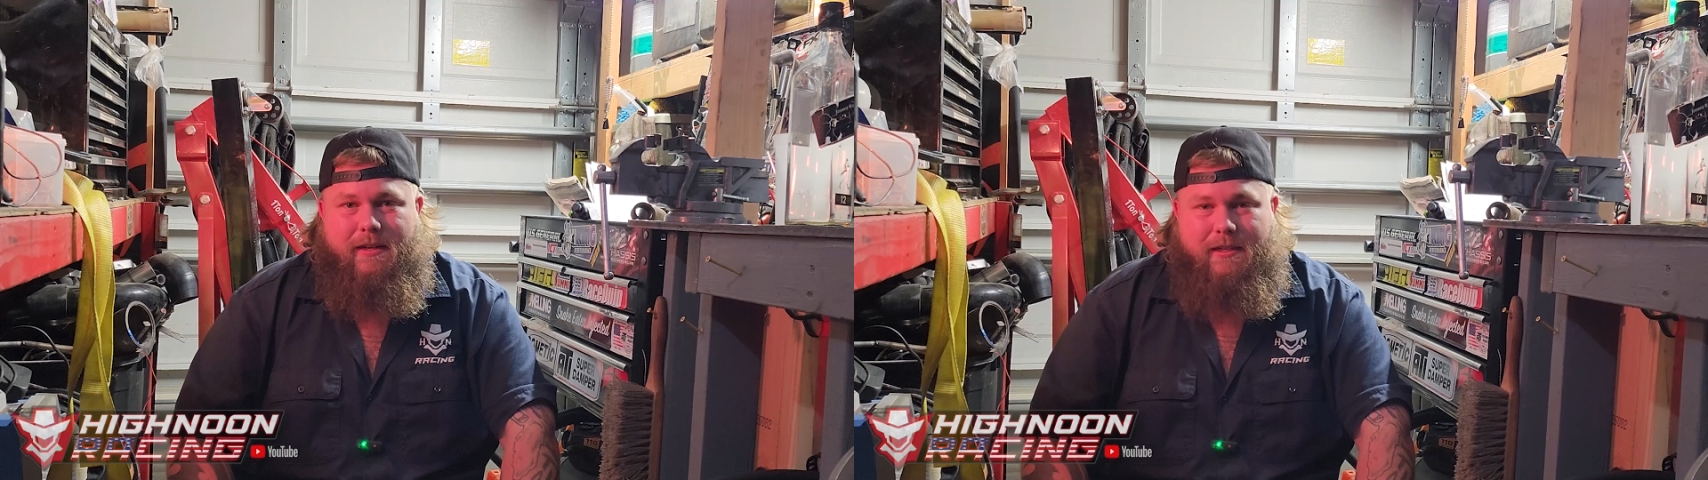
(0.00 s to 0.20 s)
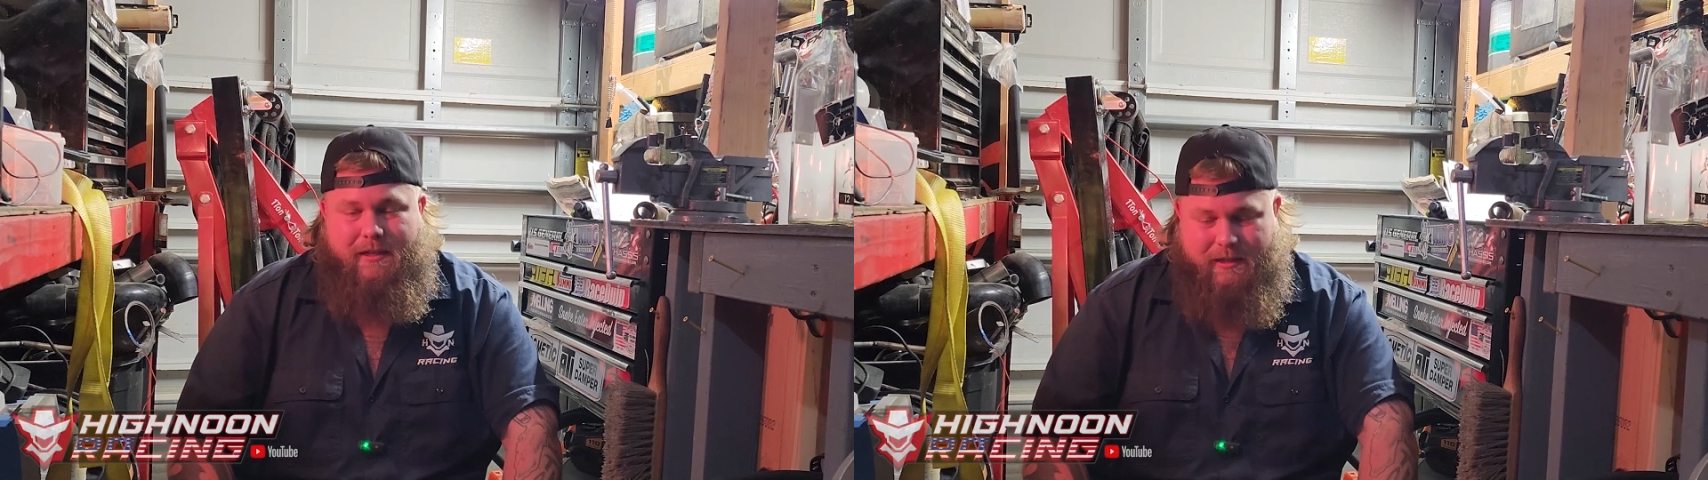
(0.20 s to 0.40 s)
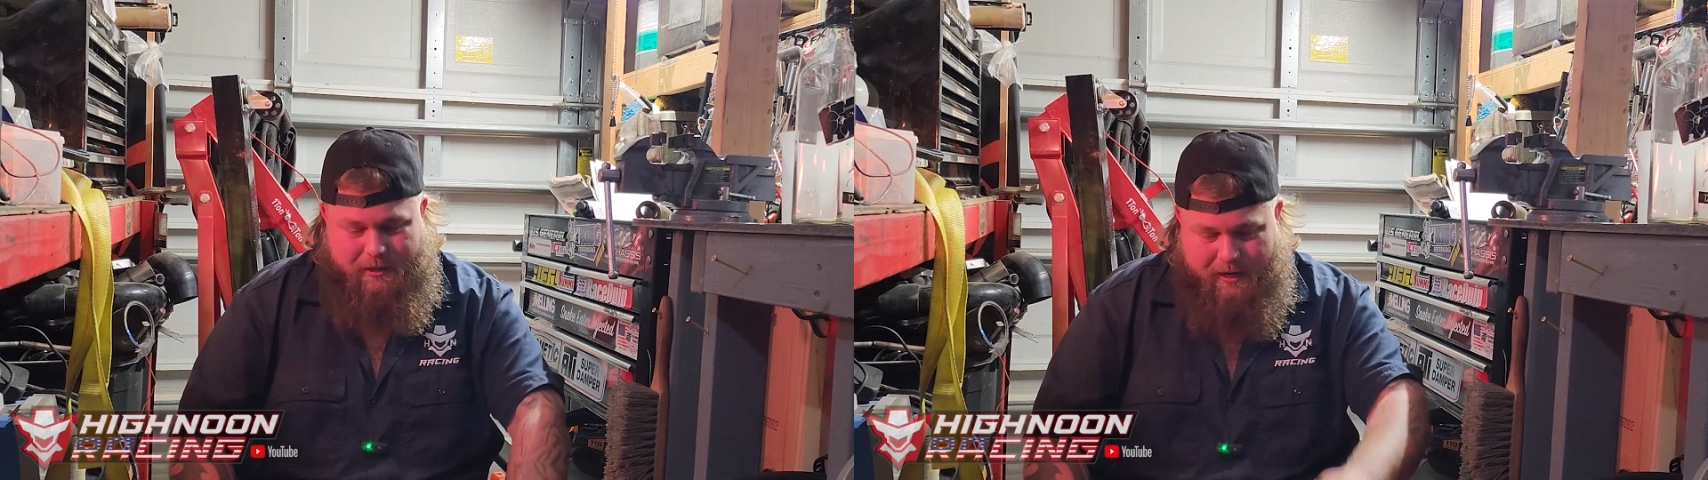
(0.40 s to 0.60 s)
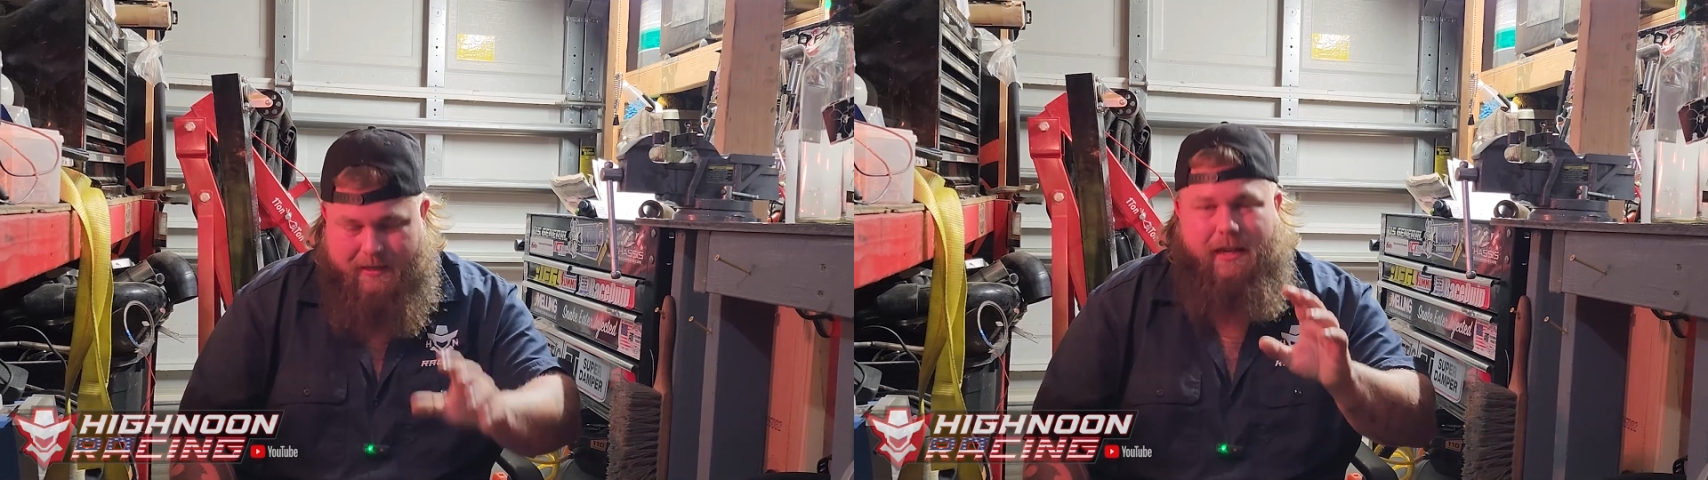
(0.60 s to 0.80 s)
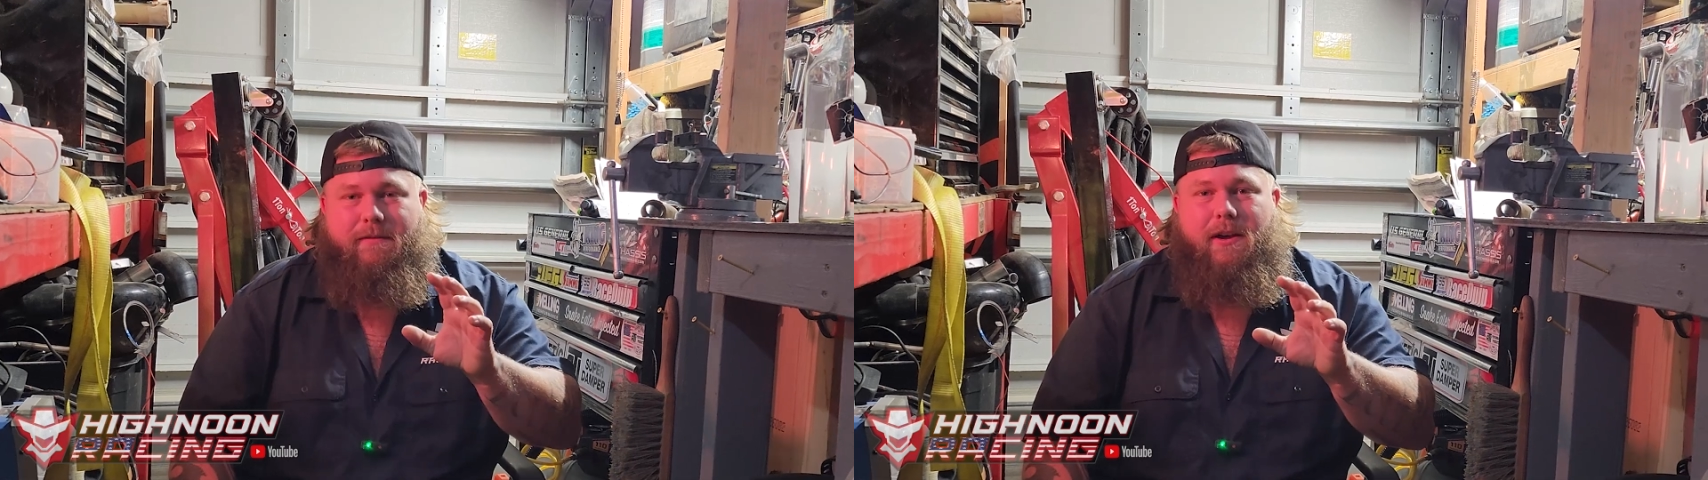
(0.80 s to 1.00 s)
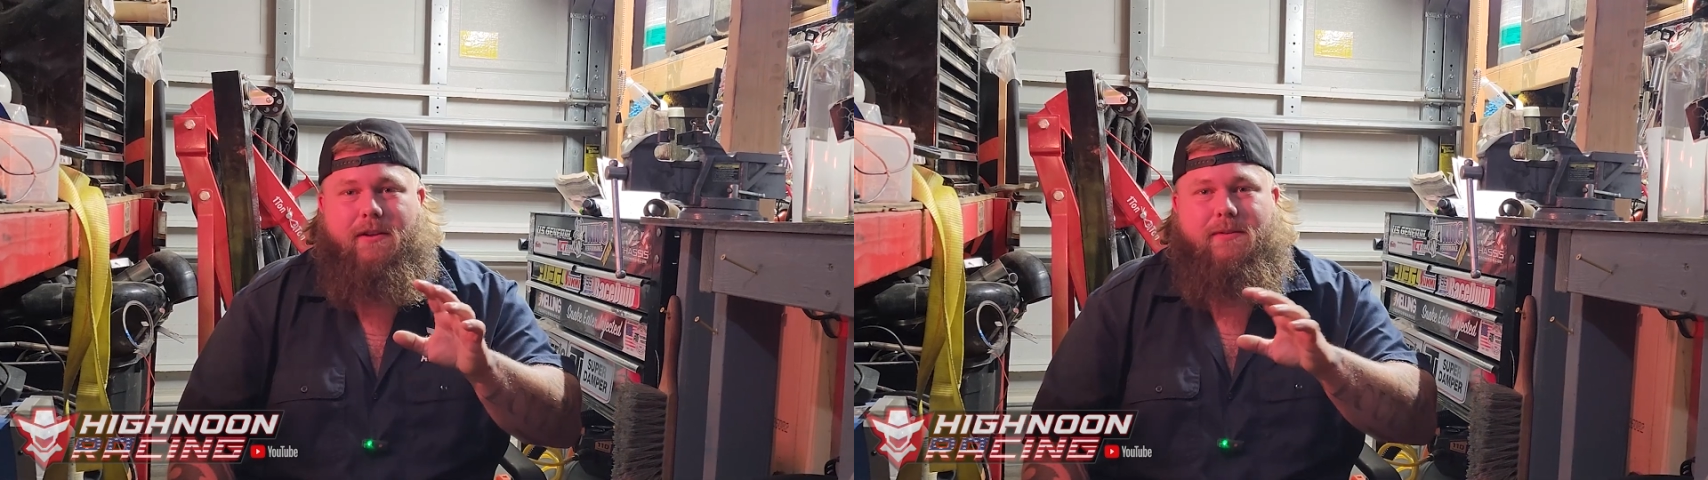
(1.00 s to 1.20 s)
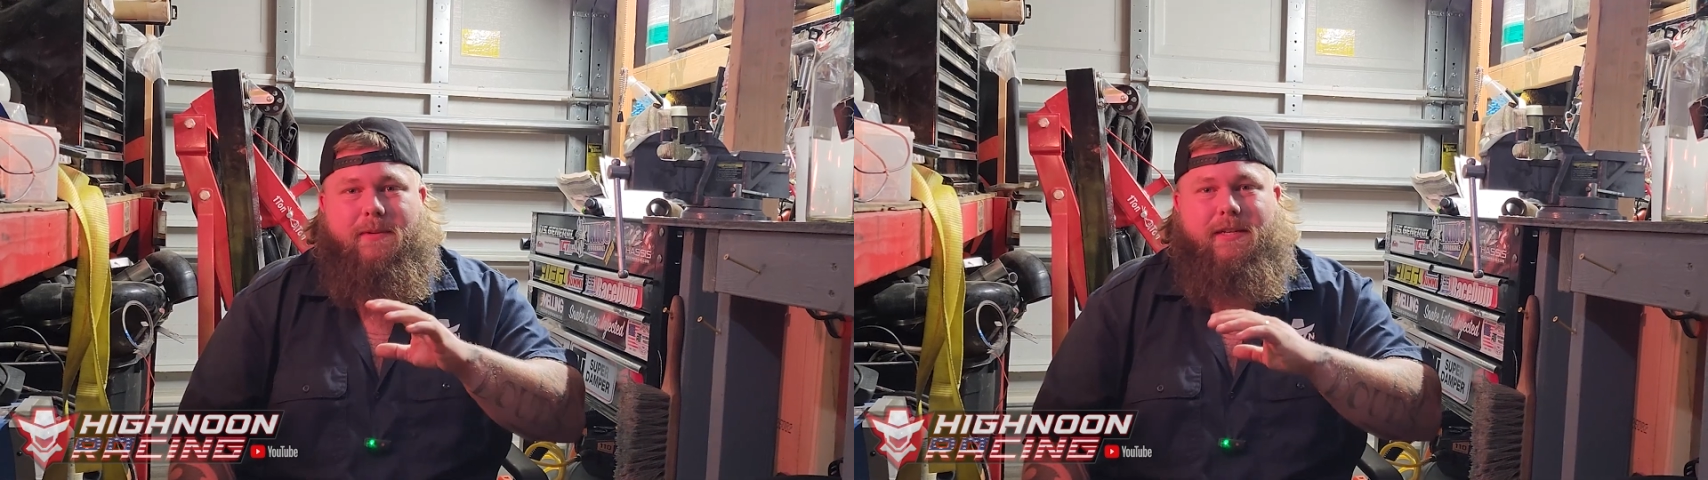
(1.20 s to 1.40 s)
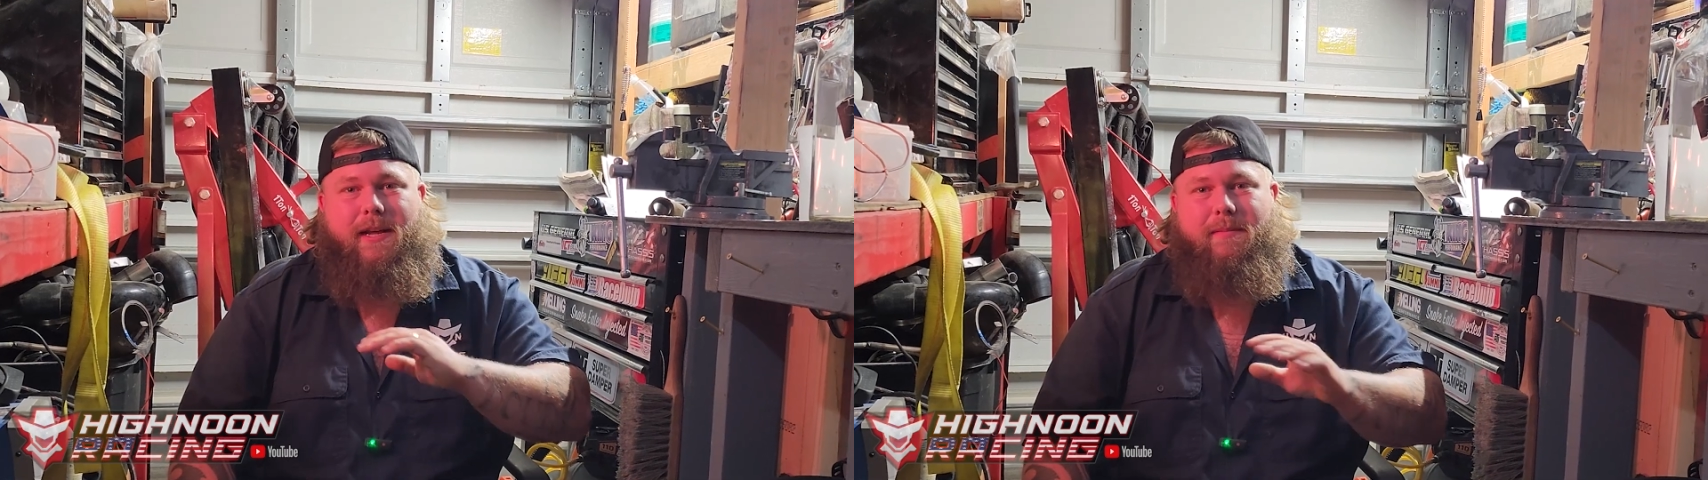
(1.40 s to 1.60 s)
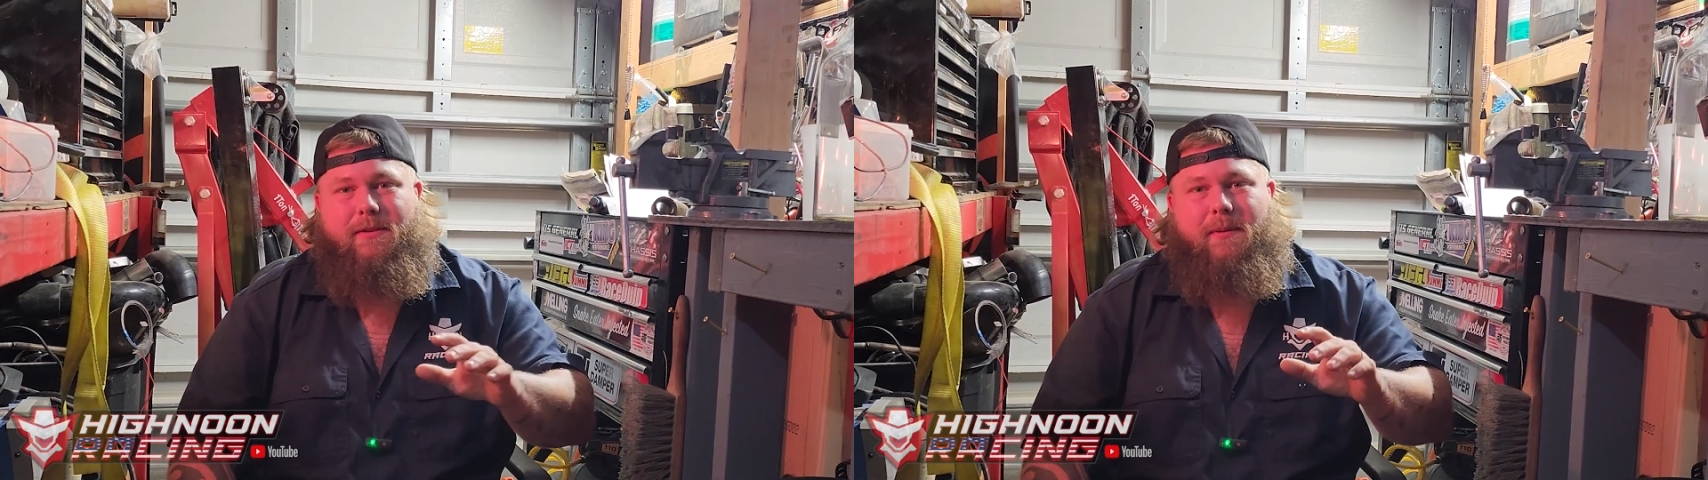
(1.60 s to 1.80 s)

I'm just trying to save y'all as much time as